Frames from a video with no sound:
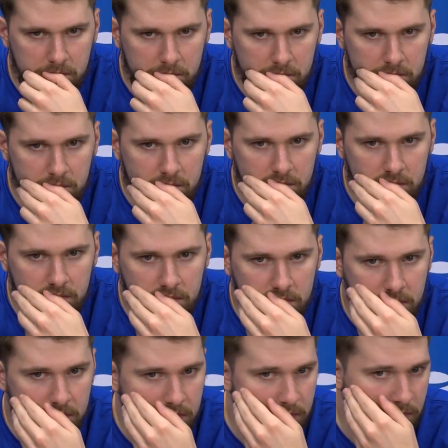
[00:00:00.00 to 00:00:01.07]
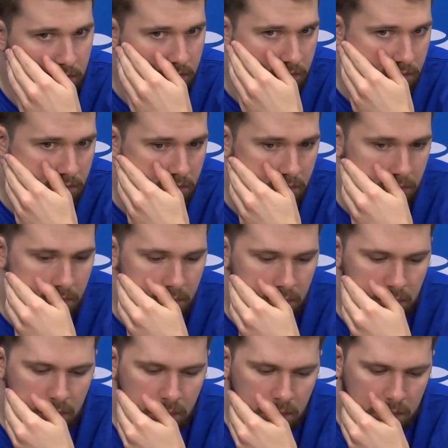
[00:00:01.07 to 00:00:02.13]
that has sustained with you as you
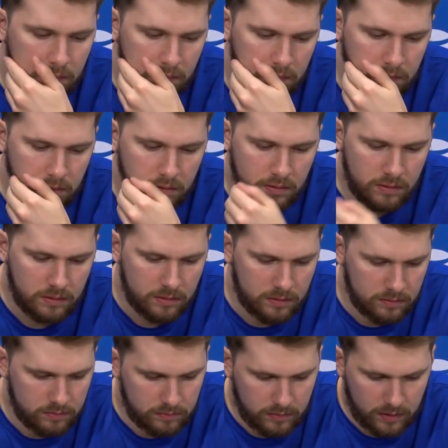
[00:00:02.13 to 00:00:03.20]
started the season.